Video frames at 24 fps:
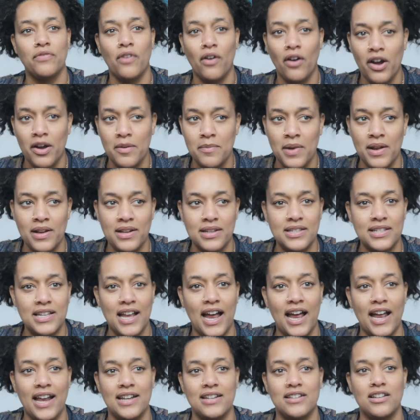environments
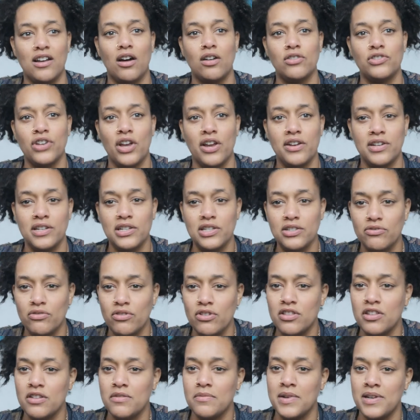and our journeys
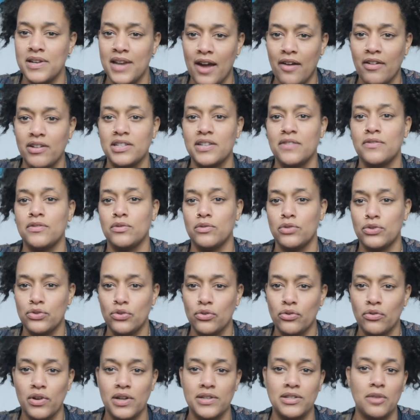through them and narratives and
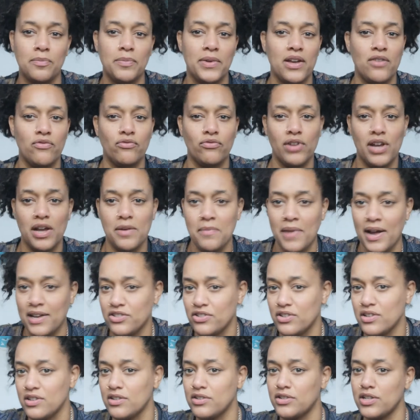stories are being
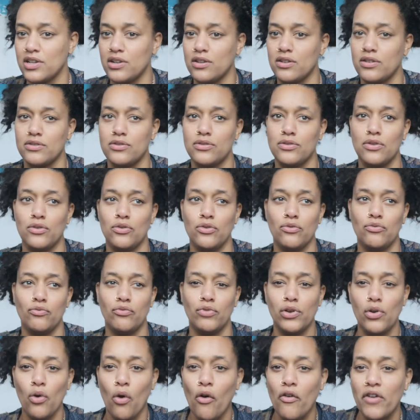reimagined and
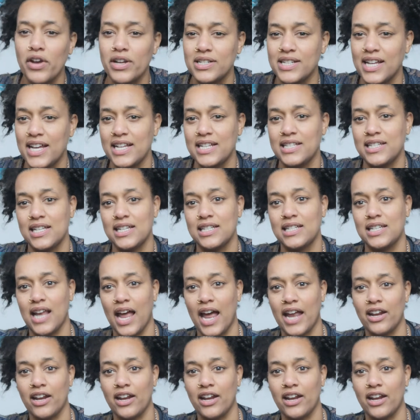reorientated.